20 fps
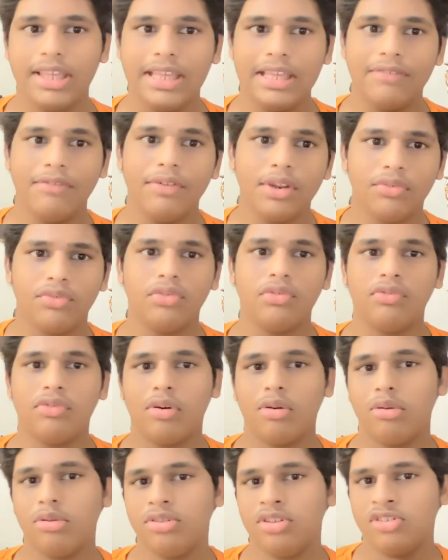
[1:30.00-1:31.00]
even if you
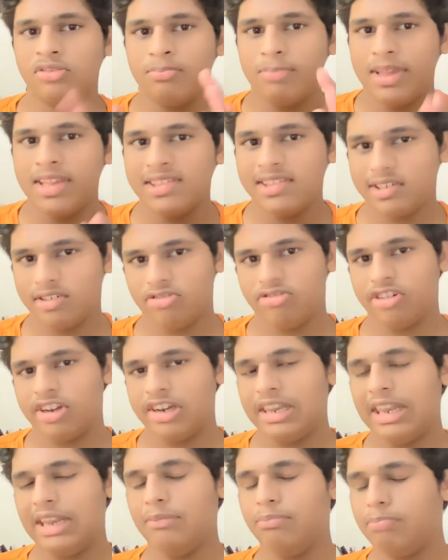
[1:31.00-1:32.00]
follow this basic
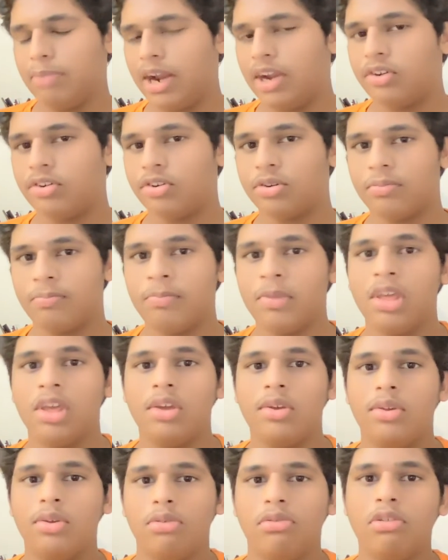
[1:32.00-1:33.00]
trendline pattern,
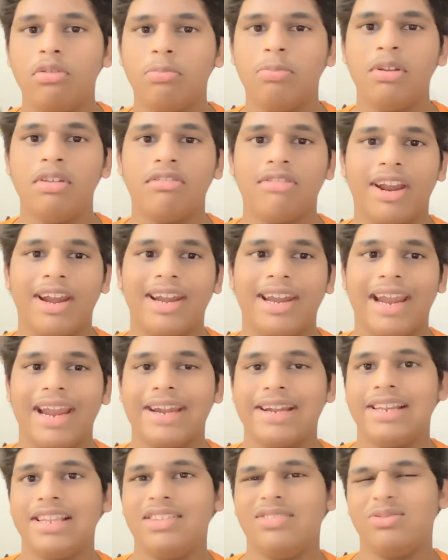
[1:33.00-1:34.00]
you will be right
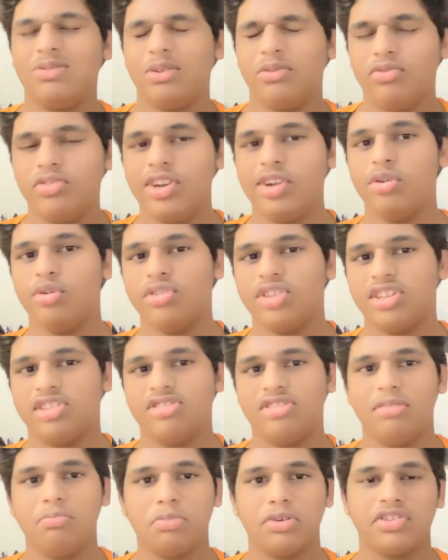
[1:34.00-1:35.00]
at least 50 to
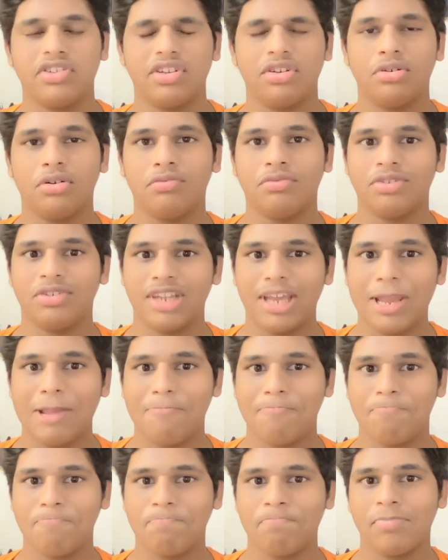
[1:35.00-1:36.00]
60% of the
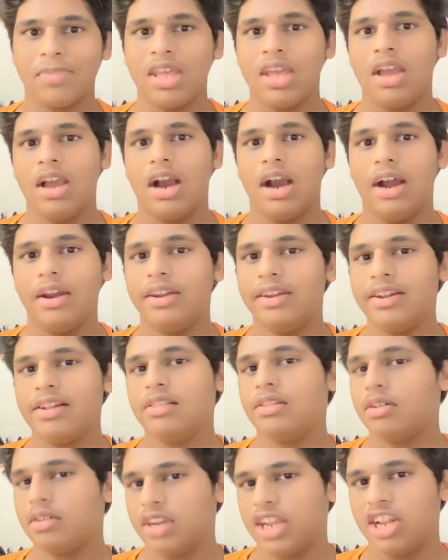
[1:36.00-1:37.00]
time
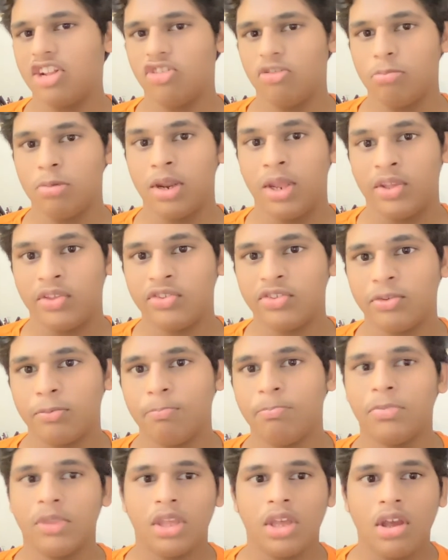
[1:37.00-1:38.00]
until the range breaks.
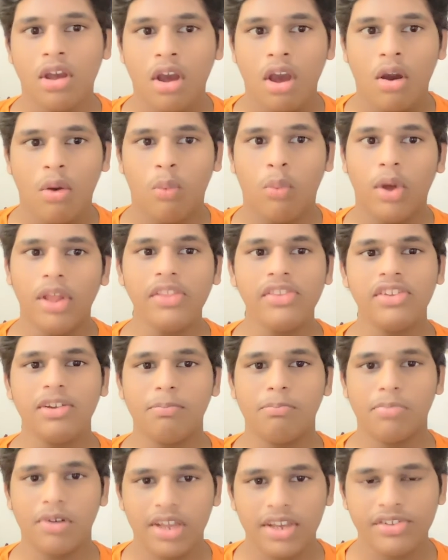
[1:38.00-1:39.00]
Once
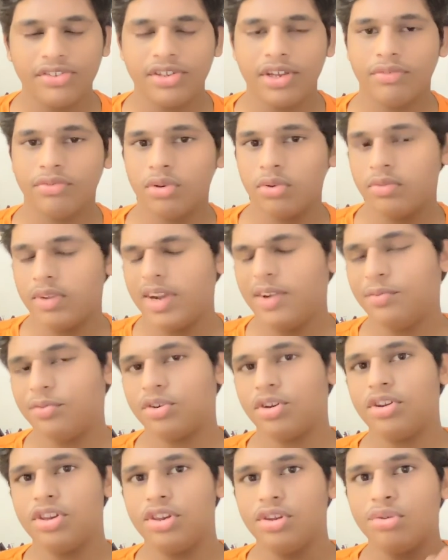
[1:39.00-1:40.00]
it breaks, you have to wait
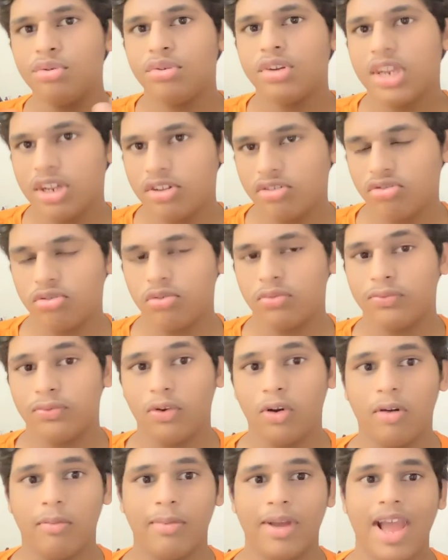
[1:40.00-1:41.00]
for a new range to
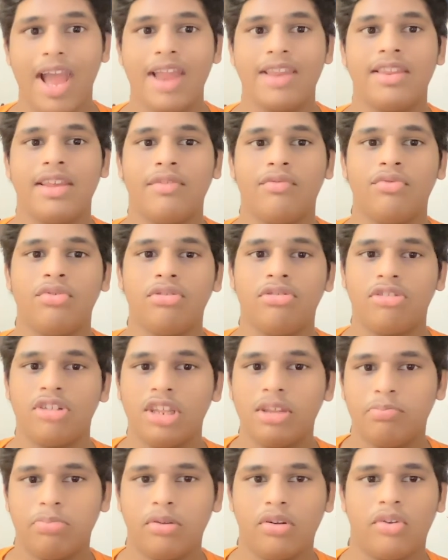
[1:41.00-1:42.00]
form and you have to
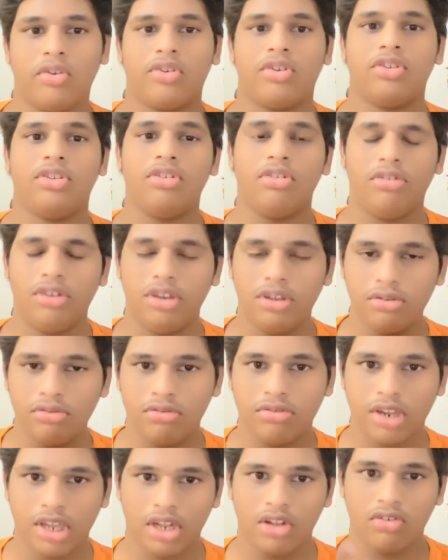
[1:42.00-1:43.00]
replot your new
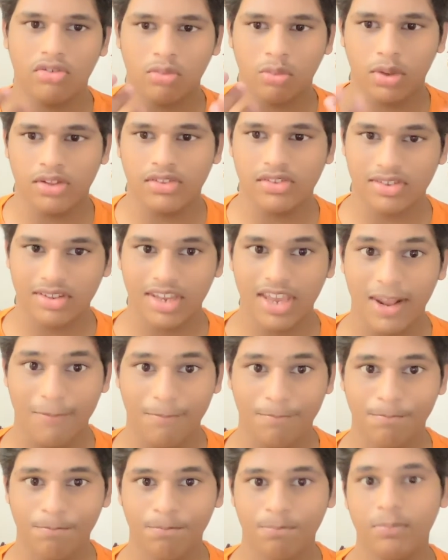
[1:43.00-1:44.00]
range once again.